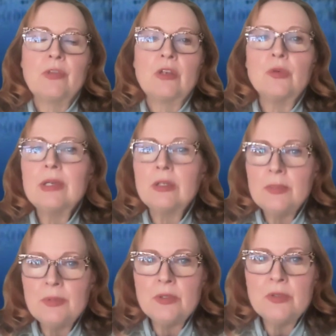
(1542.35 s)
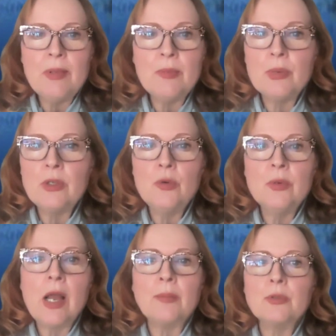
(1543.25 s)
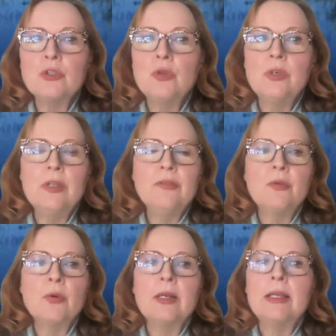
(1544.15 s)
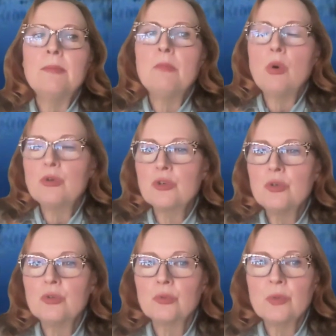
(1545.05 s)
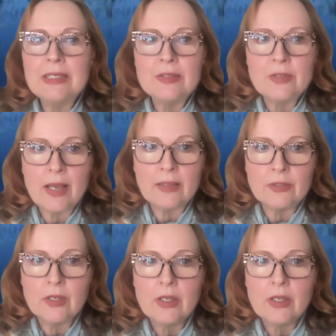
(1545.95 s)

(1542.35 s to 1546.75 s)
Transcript: So eclipses may bring you an opportunity for an emotional reset